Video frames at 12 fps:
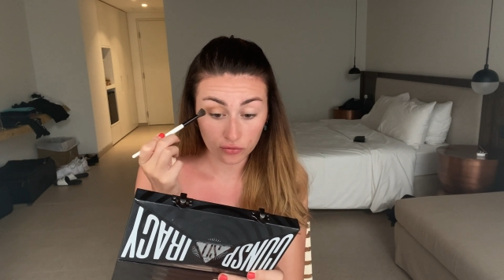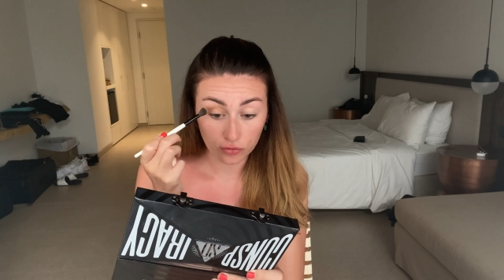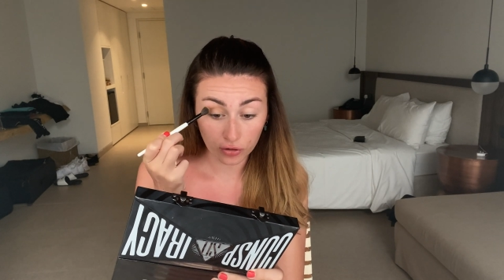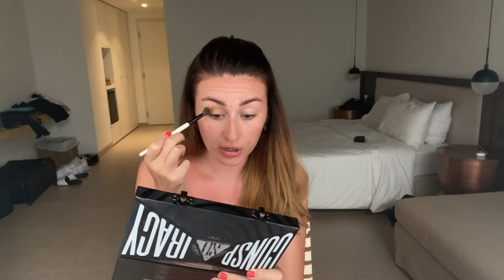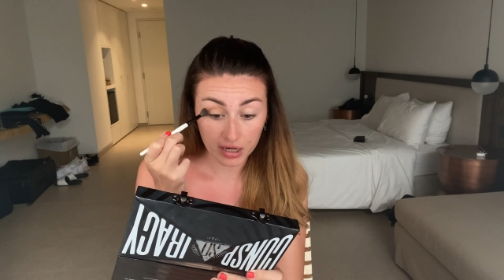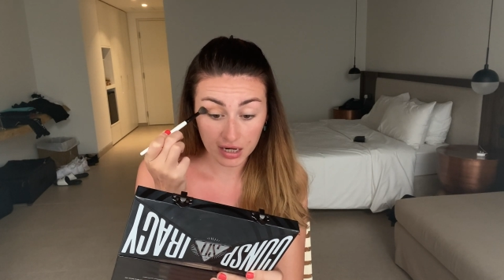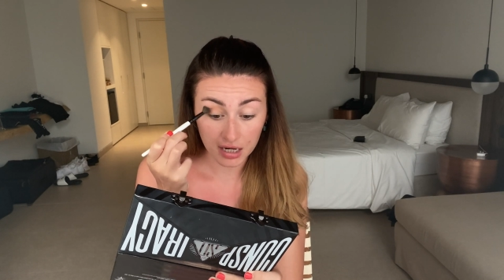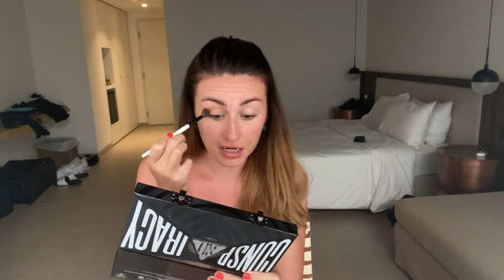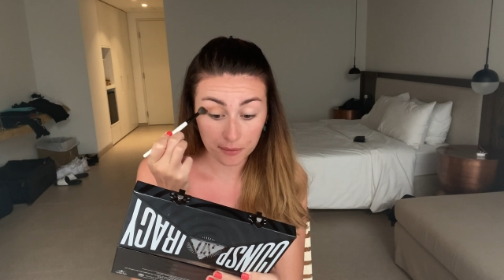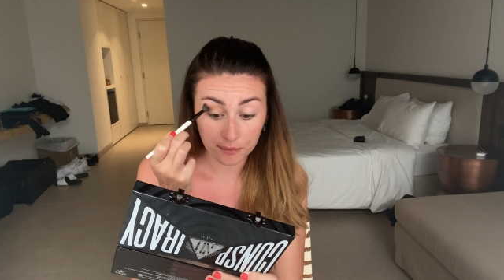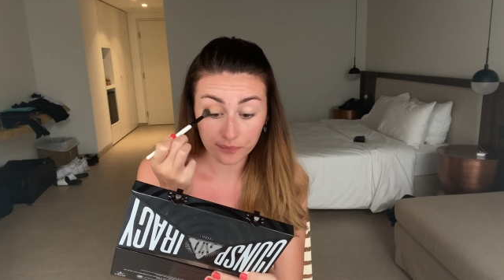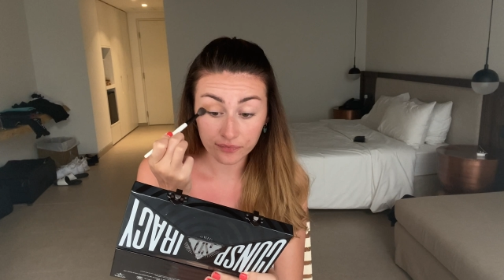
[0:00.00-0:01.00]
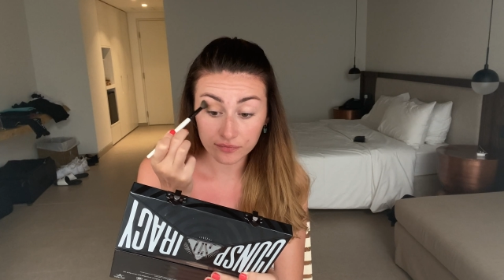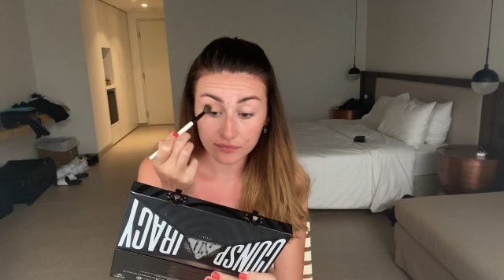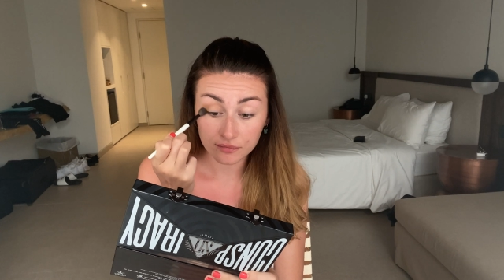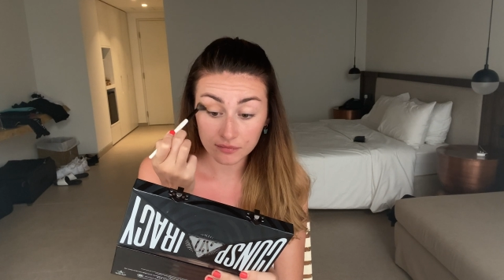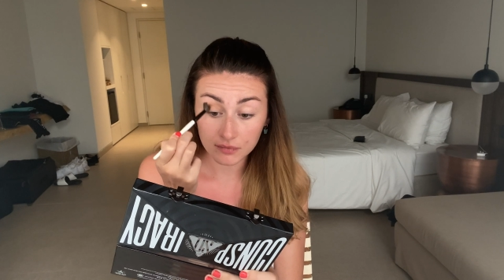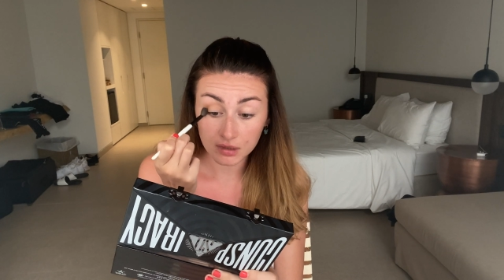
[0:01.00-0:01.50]
cream,
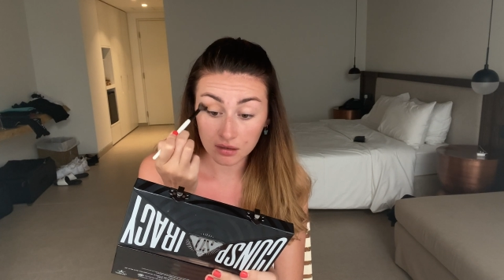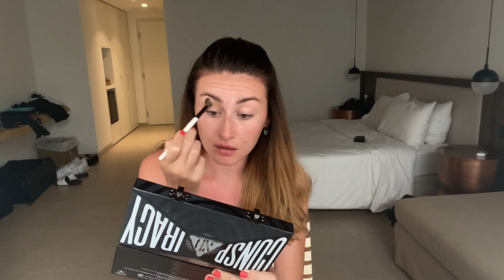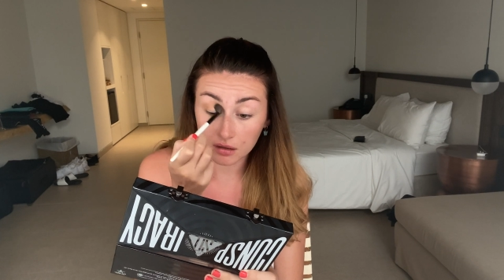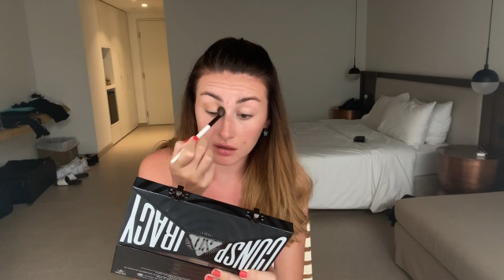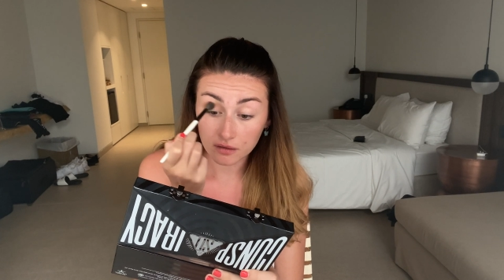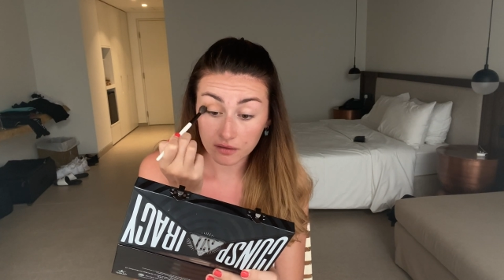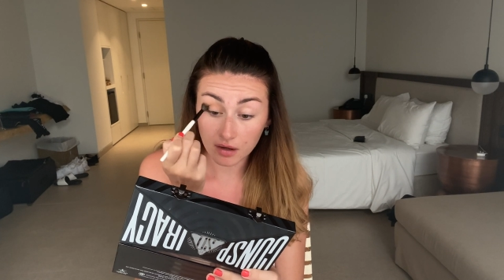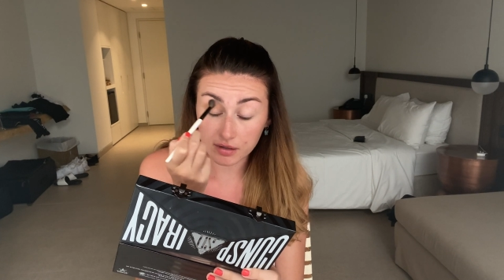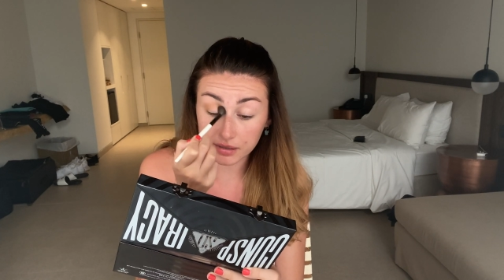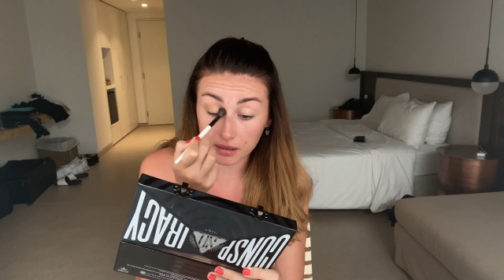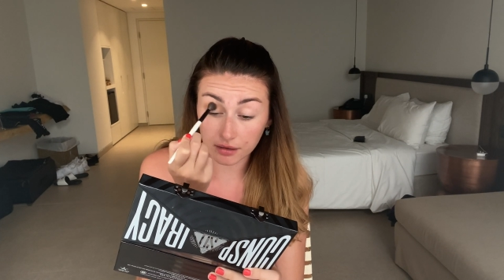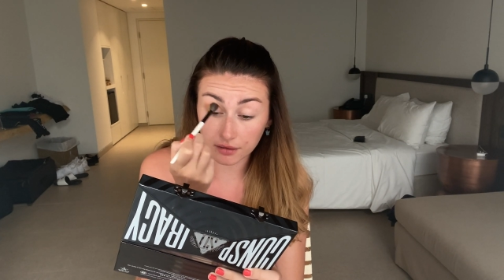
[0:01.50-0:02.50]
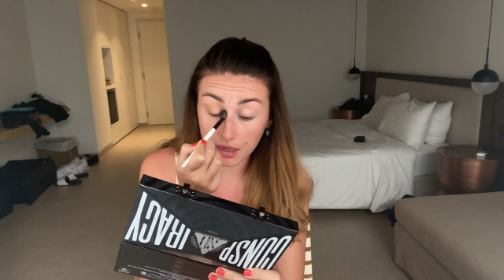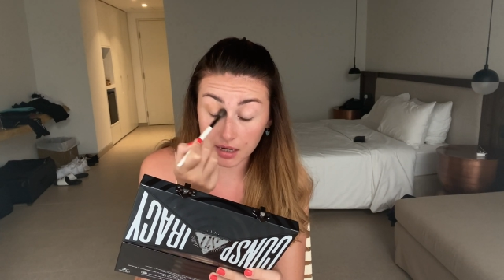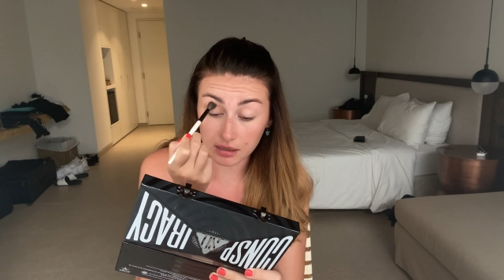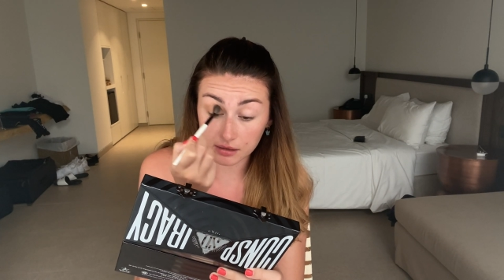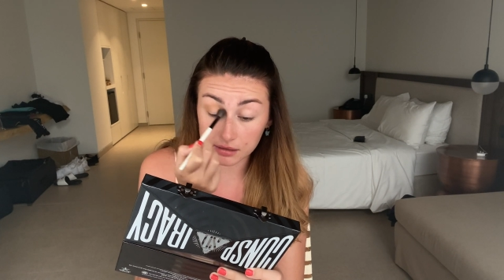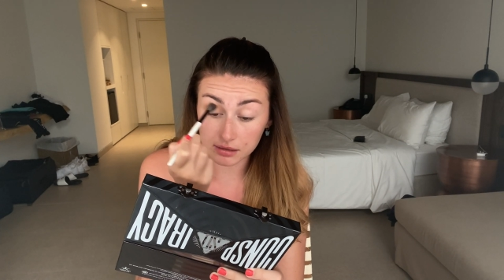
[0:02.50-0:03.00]
those kind of
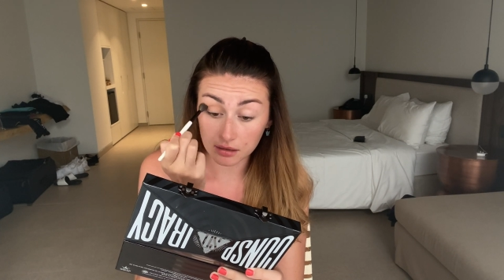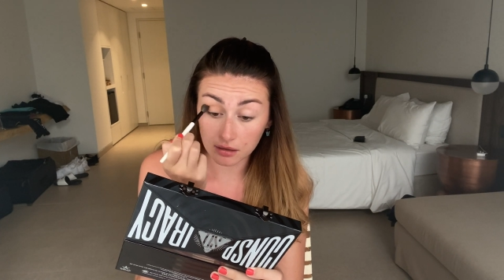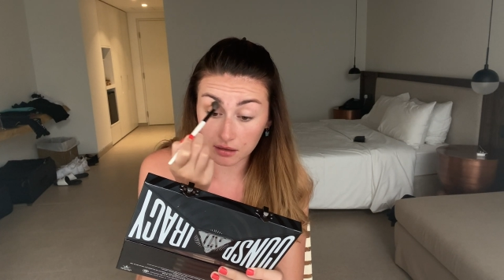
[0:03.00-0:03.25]
things.